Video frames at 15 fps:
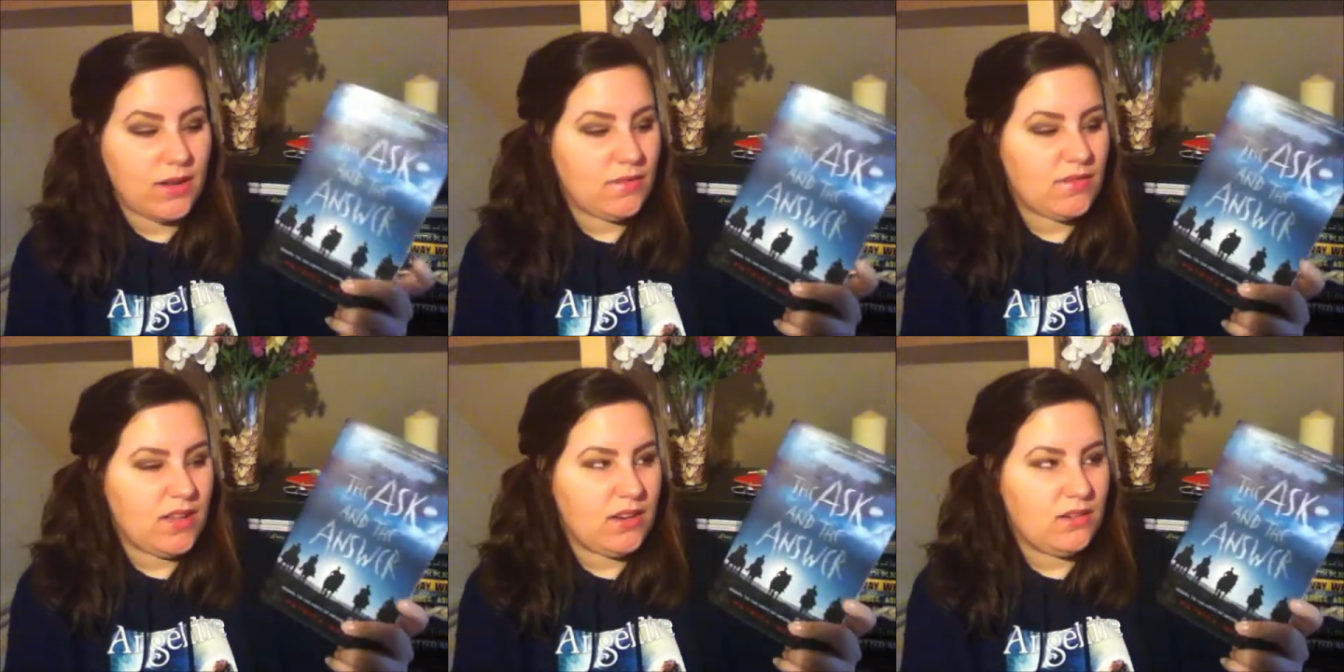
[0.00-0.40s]

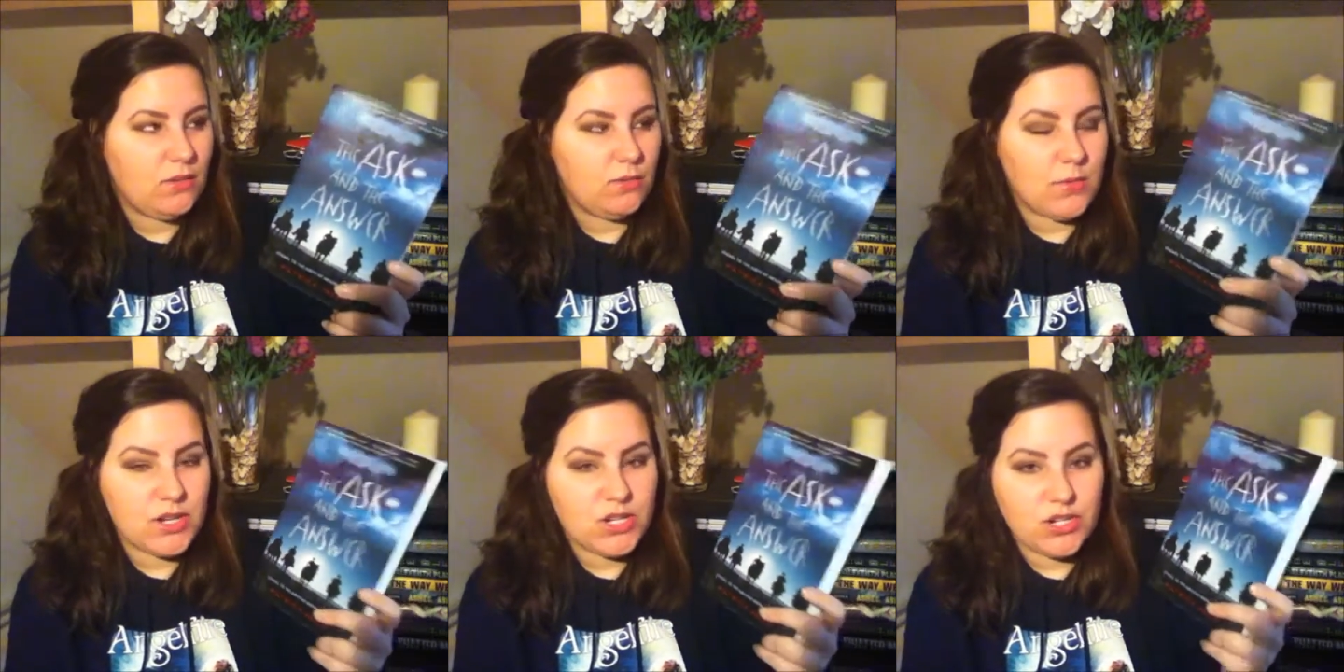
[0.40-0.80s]
I've had it
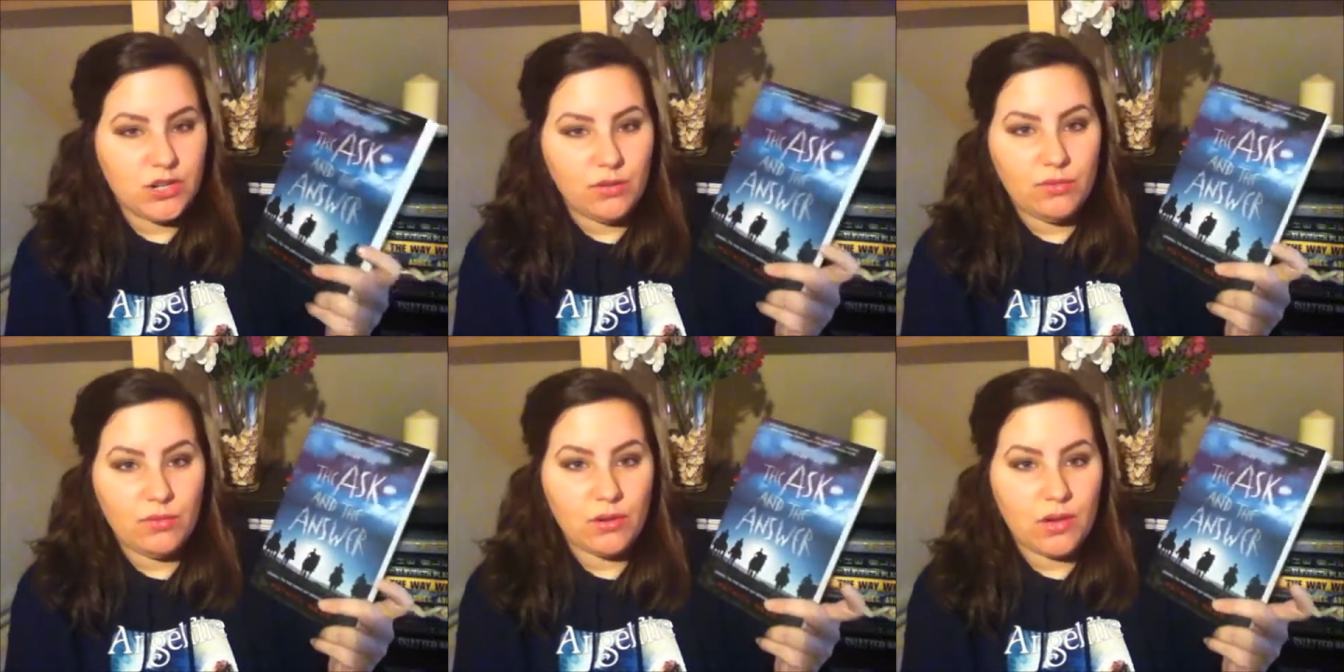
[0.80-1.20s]
on my
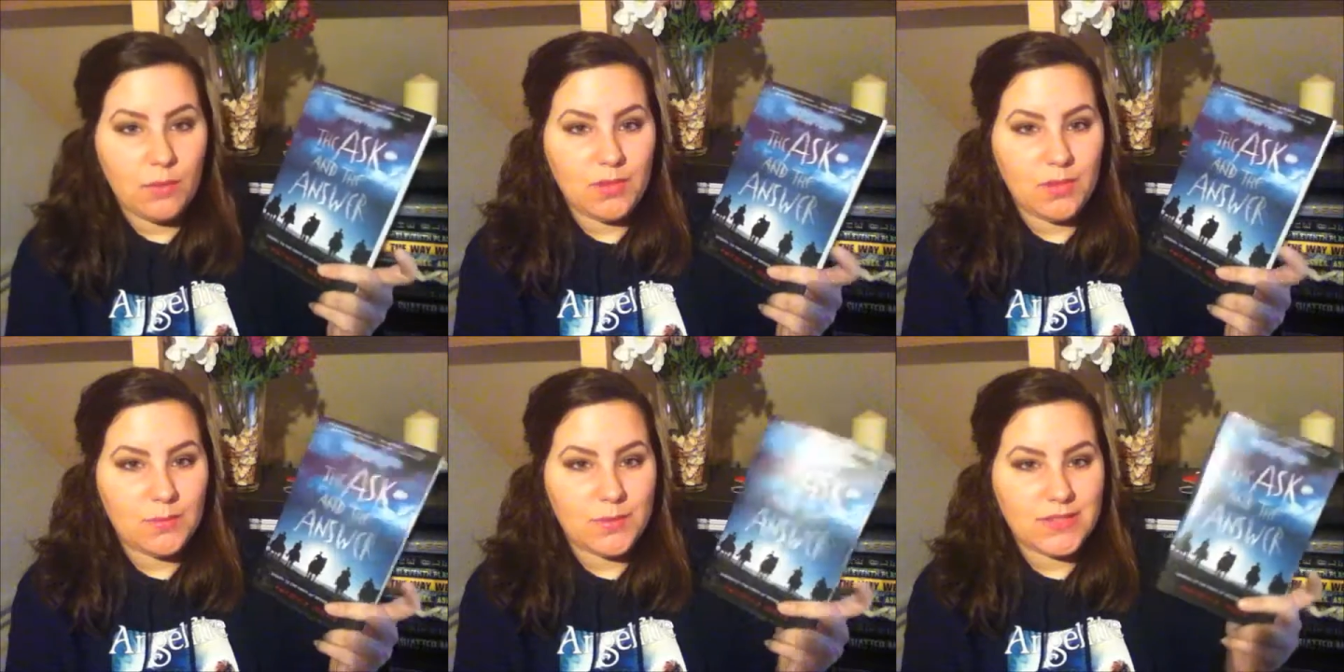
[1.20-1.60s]
shelf for a
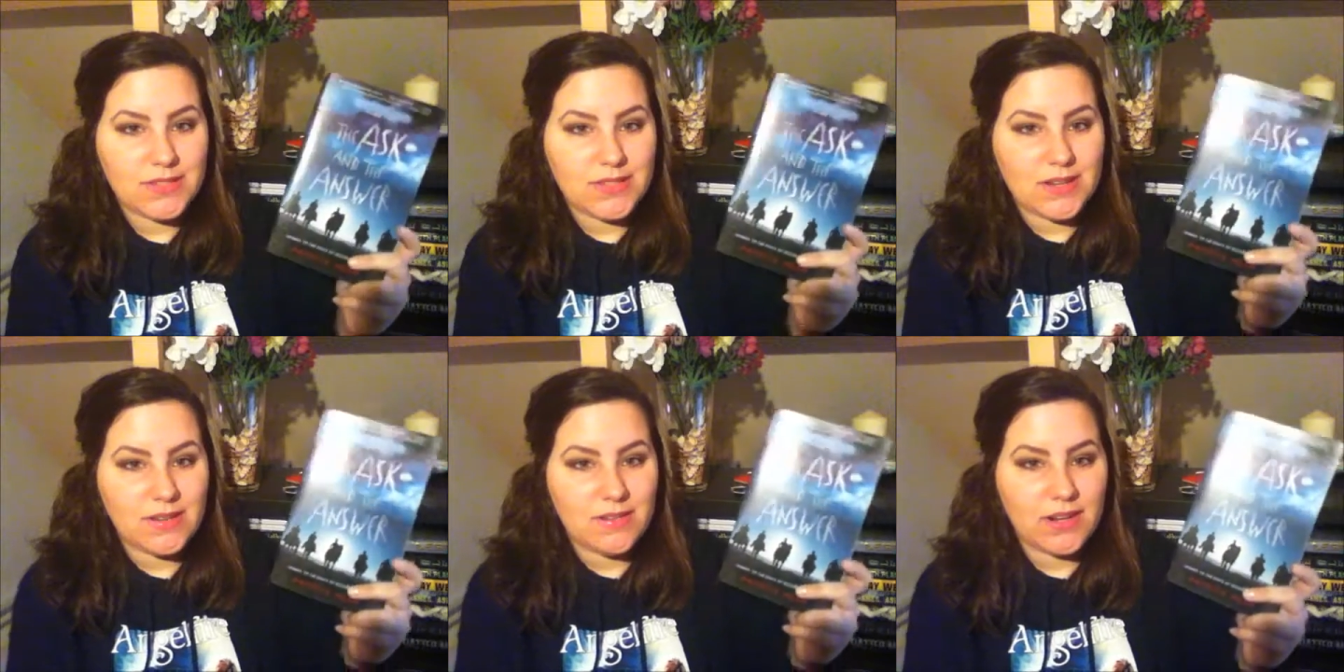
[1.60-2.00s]
couple of
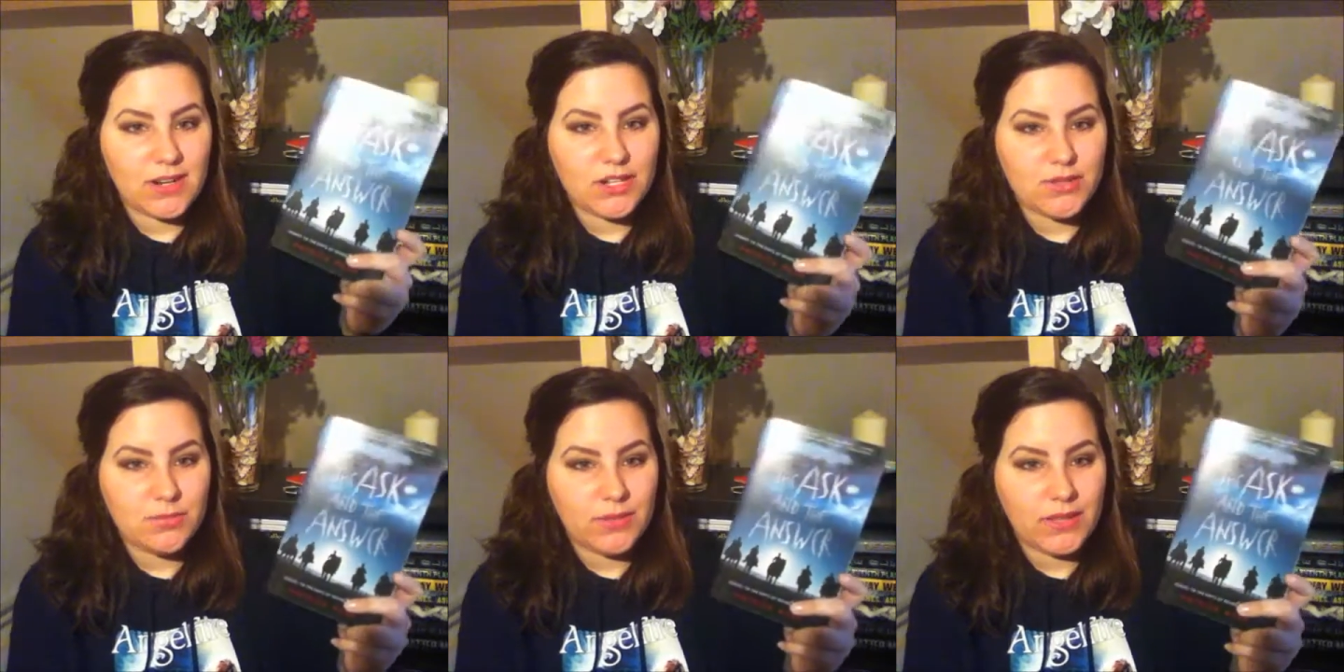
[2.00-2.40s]
months now, and I
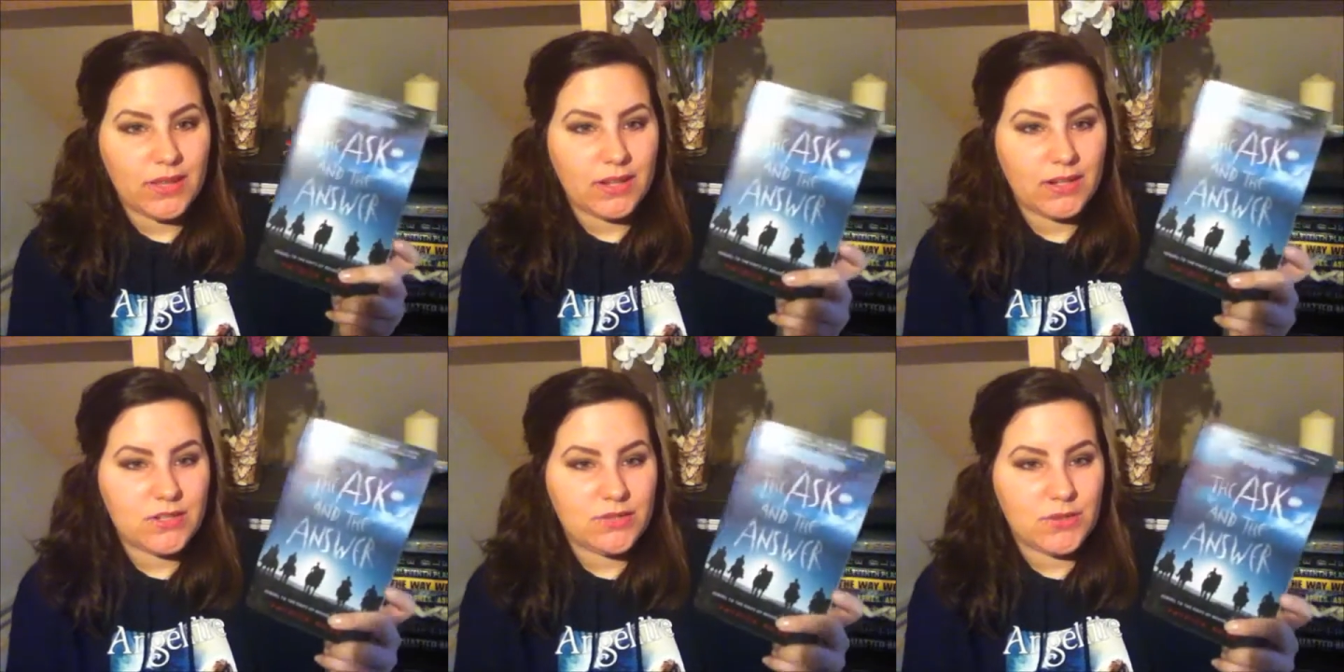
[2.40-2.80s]
should be
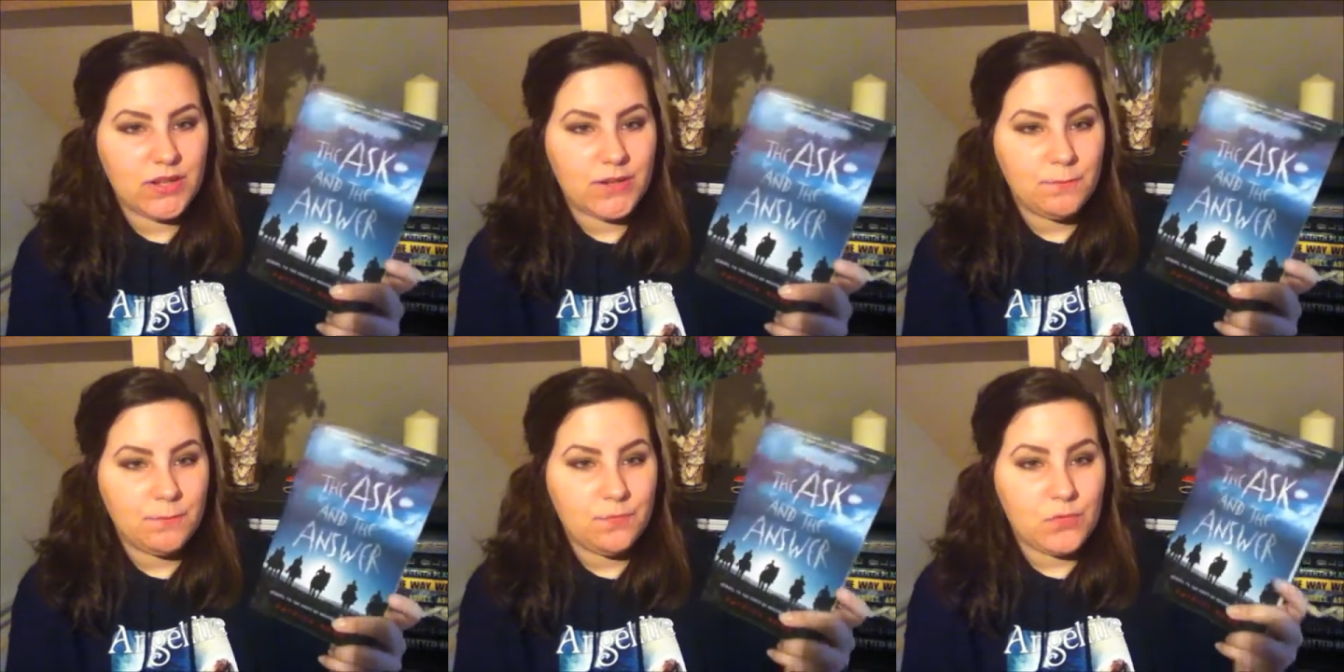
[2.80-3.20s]
getting to it.